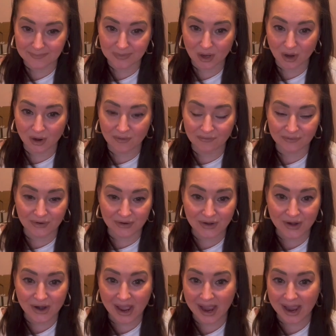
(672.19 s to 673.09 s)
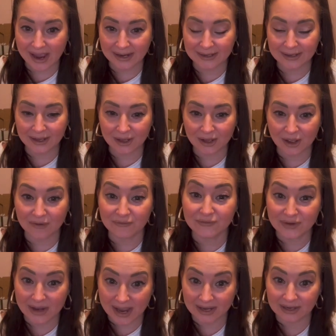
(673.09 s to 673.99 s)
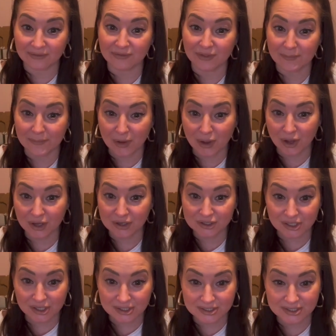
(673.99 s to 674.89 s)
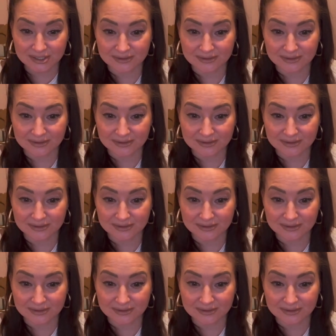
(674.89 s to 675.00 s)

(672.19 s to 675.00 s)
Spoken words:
of nine of the murders.